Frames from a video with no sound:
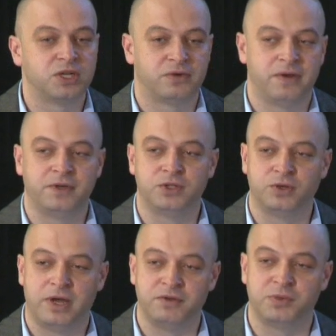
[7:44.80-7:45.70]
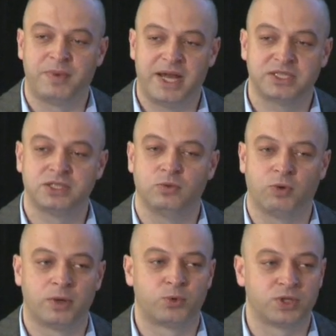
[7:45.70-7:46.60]
of having to have it passed
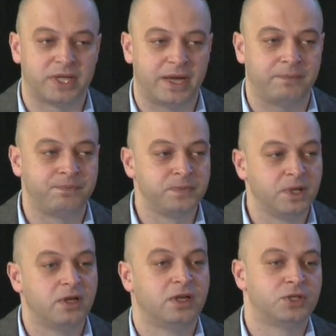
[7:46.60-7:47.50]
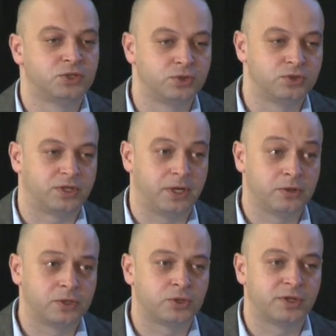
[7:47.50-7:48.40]
one more time through the
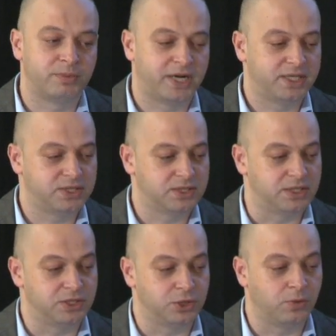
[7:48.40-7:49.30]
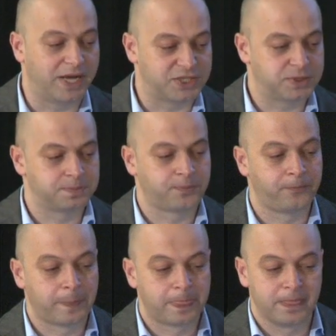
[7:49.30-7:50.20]
regulatory bodies in the US.
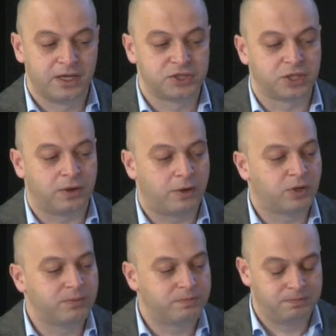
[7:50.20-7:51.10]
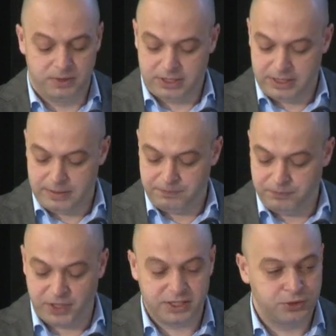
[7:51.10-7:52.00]
So I won't
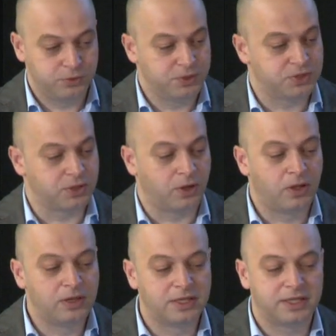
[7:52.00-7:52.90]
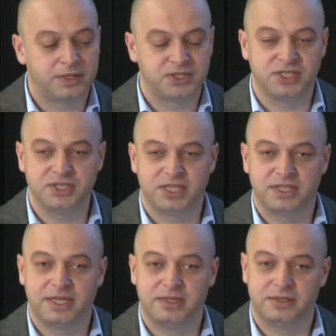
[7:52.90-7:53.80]
bother you with all the things
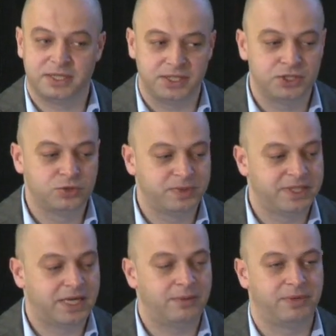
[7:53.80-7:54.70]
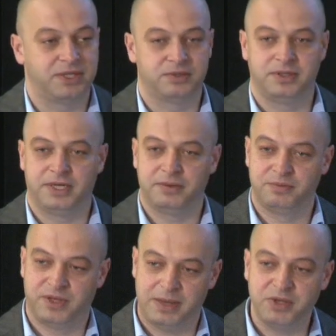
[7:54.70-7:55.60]
that need to be done, but there are
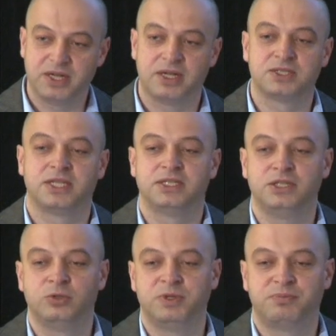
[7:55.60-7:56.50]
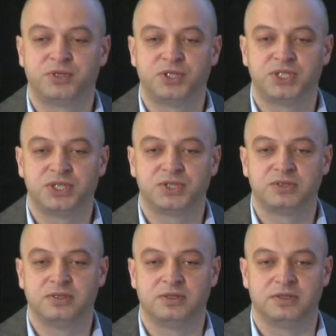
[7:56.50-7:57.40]
chemicals that need to be purchased,
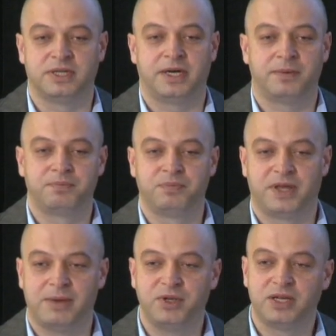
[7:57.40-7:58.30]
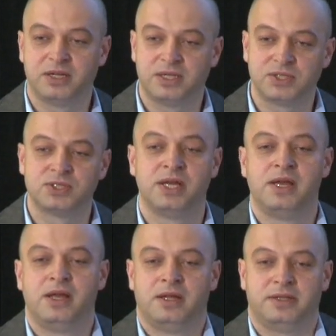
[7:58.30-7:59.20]
there are chemicals,
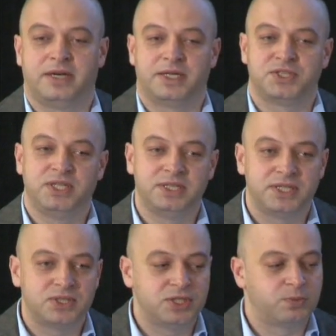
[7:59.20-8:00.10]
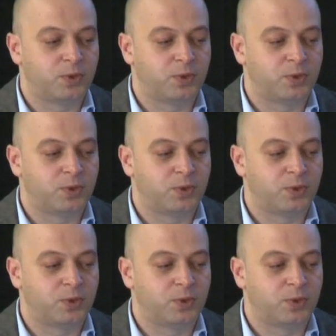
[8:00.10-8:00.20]
there are synthesis